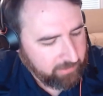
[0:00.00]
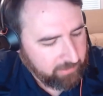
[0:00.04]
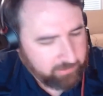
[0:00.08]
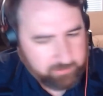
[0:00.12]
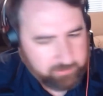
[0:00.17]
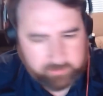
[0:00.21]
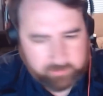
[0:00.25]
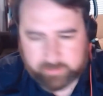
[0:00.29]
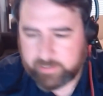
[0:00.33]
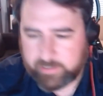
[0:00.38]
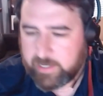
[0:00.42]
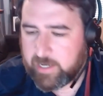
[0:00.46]

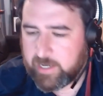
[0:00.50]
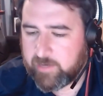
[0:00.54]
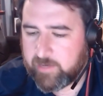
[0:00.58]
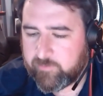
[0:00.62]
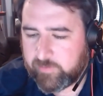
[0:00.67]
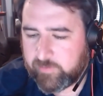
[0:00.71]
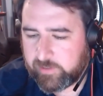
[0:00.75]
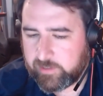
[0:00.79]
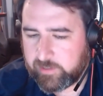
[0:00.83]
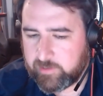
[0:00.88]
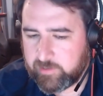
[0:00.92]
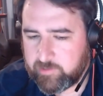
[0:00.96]
luckily
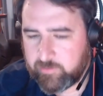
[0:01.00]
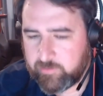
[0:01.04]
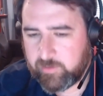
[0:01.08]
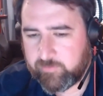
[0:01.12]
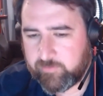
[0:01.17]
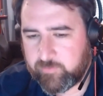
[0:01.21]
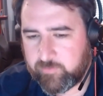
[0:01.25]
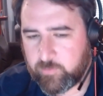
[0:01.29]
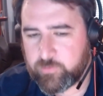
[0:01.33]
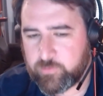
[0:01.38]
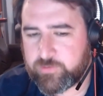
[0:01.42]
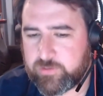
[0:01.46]
have a
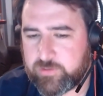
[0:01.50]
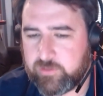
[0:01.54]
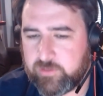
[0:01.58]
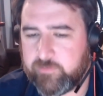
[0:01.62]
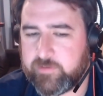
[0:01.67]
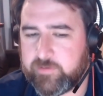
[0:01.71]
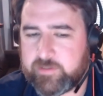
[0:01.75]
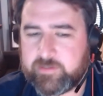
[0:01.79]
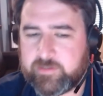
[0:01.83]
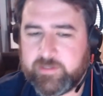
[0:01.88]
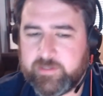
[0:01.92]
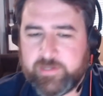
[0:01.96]
full
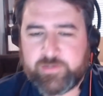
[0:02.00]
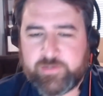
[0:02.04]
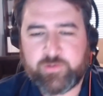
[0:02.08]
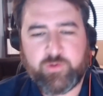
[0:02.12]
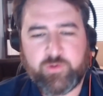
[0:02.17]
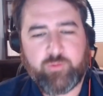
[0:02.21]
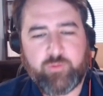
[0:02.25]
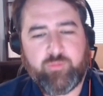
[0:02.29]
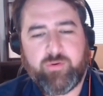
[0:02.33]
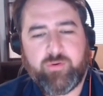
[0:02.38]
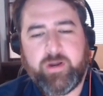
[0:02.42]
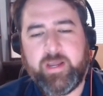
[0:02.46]
service
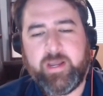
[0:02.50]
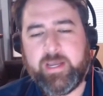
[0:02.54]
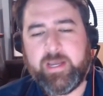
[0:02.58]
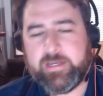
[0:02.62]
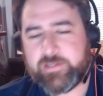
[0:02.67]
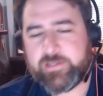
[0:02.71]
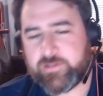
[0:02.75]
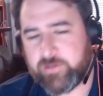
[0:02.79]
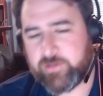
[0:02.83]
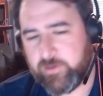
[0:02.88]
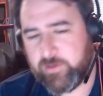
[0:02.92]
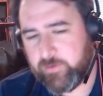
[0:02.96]
digital
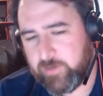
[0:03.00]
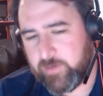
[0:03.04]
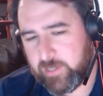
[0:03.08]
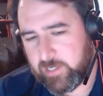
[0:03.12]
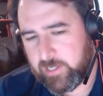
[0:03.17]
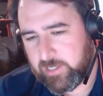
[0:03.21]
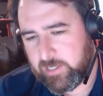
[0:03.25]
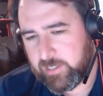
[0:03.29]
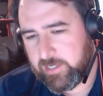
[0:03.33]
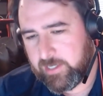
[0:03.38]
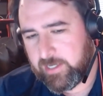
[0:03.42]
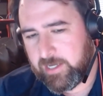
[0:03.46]
branch. So
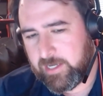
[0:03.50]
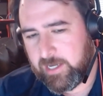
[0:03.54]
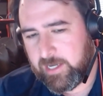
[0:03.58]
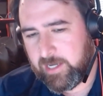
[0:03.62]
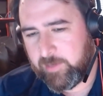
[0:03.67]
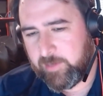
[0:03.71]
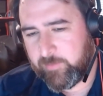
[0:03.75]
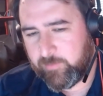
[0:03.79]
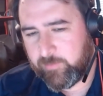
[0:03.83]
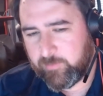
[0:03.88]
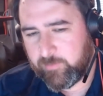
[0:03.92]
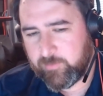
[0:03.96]

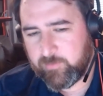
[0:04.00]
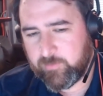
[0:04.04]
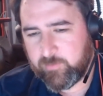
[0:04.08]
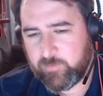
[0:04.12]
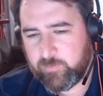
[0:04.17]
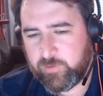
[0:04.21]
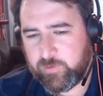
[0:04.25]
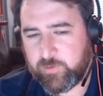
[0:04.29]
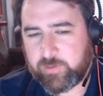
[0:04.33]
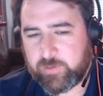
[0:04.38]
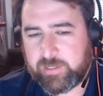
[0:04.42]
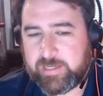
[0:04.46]

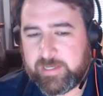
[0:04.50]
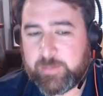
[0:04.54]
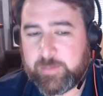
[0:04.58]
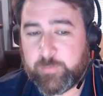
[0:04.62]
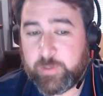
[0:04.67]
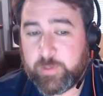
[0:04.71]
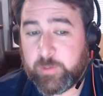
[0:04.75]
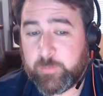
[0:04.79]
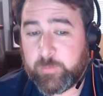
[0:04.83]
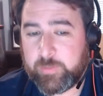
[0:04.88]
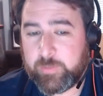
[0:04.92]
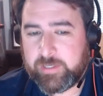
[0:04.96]
you can
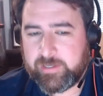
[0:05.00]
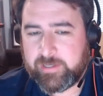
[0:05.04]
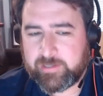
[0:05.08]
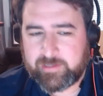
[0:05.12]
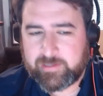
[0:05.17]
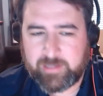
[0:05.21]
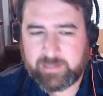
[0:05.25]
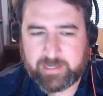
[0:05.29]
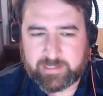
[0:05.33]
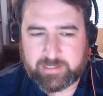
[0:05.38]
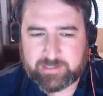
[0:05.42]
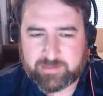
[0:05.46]
email
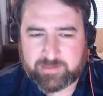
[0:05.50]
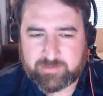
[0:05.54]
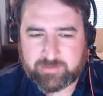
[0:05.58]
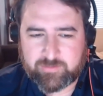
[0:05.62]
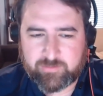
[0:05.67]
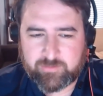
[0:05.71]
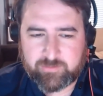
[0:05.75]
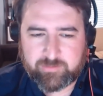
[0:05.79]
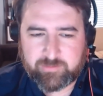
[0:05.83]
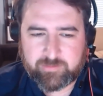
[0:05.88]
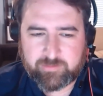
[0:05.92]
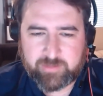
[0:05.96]
me,
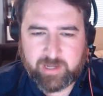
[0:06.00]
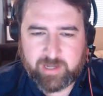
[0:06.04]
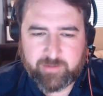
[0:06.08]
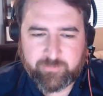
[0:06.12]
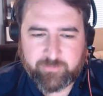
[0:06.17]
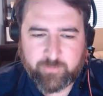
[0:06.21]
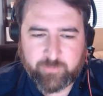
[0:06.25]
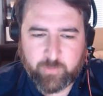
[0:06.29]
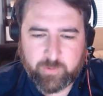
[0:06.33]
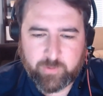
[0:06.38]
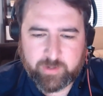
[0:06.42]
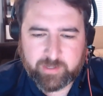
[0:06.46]

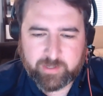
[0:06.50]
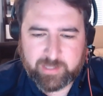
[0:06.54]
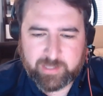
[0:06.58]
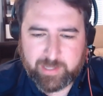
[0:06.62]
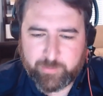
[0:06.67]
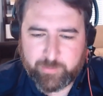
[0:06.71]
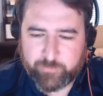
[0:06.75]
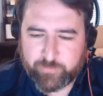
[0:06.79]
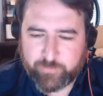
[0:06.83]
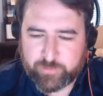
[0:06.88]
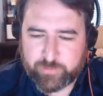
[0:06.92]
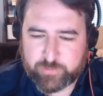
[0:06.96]
lex.ford at
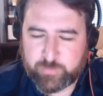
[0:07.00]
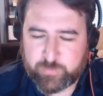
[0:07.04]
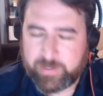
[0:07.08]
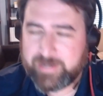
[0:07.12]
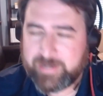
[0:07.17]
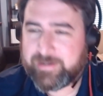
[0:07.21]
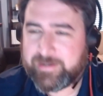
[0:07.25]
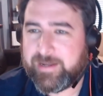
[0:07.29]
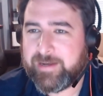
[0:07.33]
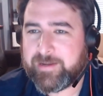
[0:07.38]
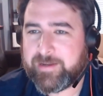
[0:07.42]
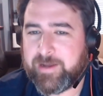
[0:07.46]

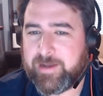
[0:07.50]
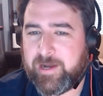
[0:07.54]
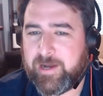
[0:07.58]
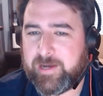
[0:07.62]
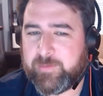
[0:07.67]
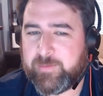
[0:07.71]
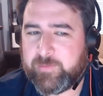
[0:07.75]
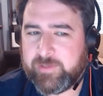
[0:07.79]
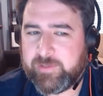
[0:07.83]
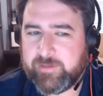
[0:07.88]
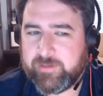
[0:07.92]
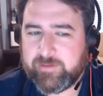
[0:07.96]

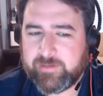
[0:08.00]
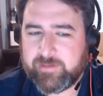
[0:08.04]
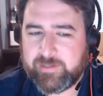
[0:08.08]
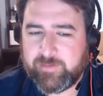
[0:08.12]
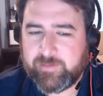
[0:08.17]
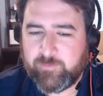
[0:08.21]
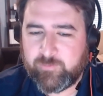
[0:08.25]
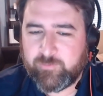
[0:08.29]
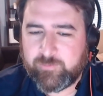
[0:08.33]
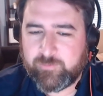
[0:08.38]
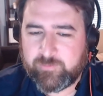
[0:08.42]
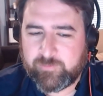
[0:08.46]
climatefirstbank.com,
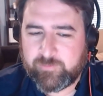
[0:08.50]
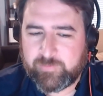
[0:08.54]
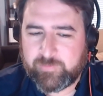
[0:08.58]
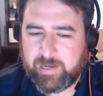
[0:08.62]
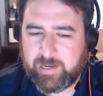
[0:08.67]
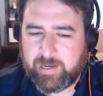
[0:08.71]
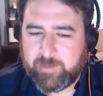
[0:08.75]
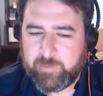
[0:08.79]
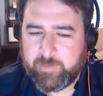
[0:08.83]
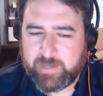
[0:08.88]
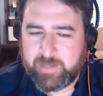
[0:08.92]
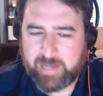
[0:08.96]
and
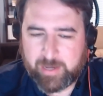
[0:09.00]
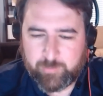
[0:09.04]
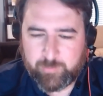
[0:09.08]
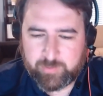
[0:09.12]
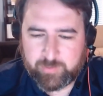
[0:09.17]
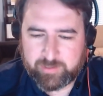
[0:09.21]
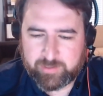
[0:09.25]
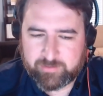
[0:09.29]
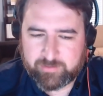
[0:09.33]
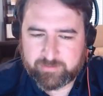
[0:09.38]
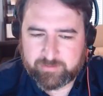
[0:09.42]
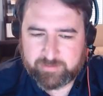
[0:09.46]
I'd be
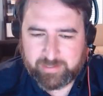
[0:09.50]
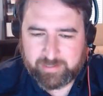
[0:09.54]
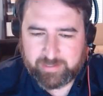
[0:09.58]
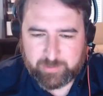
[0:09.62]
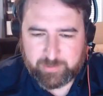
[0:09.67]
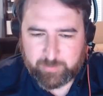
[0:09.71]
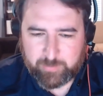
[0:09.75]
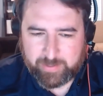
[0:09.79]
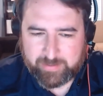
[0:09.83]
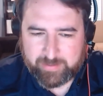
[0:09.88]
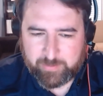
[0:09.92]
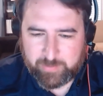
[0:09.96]
happy to
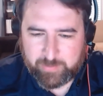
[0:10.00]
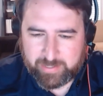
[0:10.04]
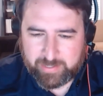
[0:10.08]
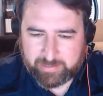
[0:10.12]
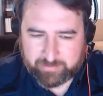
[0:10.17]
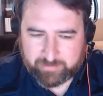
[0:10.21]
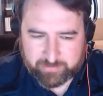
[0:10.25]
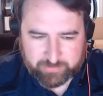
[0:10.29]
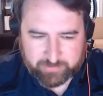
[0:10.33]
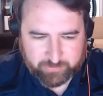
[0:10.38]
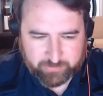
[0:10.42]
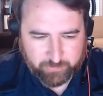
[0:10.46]
tell you about the
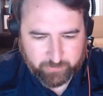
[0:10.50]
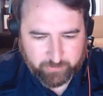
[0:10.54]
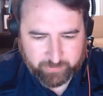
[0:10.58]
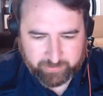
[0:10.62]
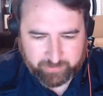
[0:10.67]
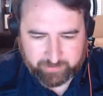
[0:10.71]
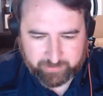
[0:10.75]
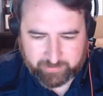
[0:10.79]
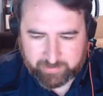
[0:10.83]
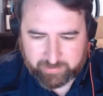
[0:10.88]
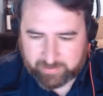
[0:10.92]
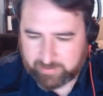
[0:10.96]
bank, the
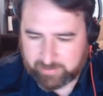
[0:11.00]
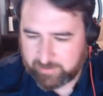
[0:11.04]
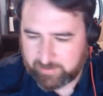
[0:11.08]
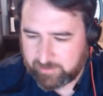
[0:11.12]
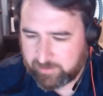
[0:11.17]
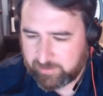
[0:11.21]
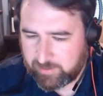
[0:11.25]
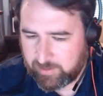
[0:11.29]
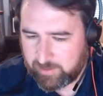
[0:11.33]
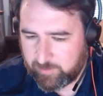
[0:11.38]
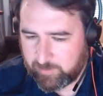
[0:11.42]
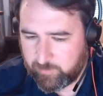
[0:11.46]
story,
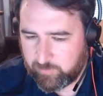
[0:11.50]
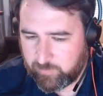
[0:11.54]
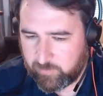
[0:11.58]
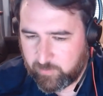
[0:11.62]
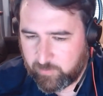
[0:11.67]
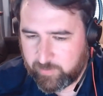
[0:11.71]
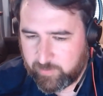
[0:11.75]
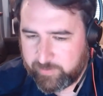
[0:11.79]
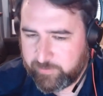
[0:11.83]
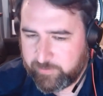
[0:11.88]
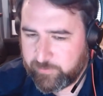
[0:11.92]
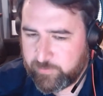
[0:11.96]

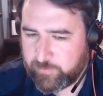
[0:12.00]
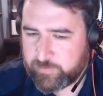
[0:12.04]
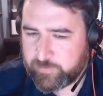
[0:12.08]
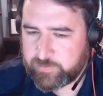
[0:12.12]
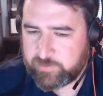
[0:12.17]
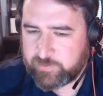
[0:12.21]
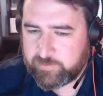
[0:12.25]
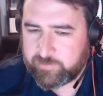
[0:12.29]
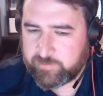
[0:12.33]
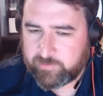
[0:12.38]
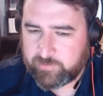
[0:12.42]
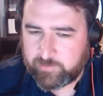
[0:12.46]
or
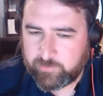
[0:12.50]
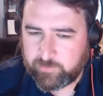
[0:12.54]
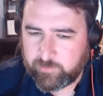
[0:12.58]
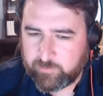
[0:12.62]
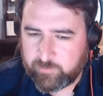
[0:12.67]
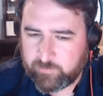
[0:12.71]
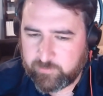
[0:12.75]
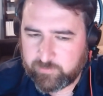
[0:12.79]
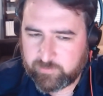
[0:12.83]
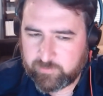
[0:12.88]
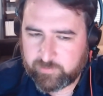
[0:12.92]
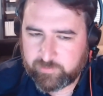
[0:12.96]
introduce you
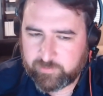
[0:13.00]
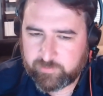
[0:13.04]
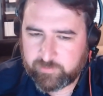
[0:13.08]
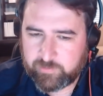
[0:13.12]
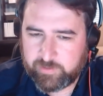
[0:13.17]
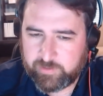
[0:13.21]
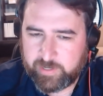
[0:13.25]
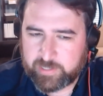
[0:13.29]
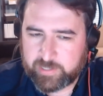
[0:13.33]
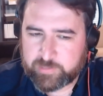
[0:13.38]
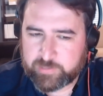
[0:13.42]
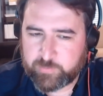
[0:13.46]
to
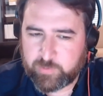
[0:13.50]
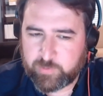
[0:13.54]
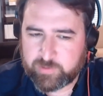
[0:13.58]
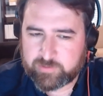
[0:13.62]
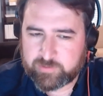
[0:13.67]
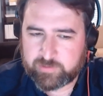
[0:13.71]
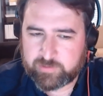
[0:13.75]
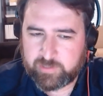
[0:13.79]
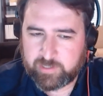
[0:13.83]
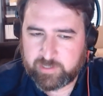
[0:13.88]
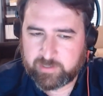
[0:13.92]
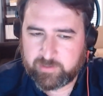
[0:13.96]
the next
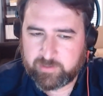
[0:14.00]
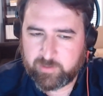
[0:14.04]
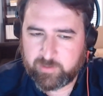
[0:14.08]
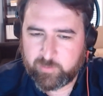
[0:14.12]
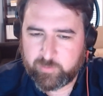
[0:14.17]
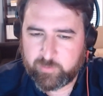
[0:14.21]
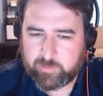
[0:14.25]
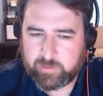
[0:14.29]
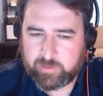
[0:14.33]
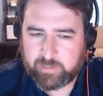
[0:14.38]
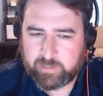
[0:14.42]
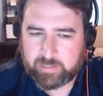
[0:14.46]
person that can
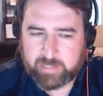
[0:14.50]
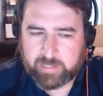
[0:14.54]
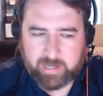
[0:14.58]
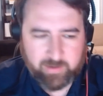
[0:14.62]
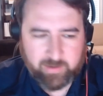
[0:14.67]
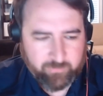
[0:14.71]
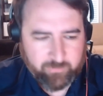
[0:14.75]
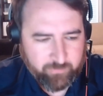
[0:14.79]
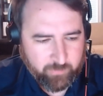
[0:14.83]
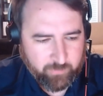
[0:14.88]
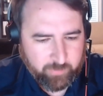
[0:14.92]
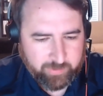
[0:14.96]
open an
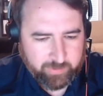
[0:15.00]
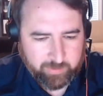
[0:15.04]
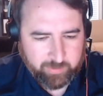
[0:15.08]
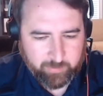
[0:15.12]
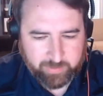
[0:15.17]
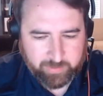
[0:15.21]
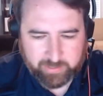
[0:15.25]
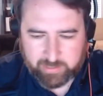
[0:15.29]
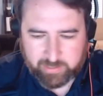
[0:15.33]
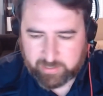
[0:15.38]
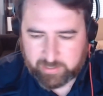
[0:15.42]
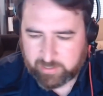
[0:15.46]
account for
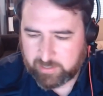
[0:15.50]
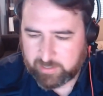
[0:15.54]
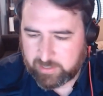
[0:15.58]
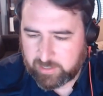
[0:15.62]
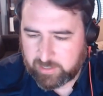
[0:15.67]
you. But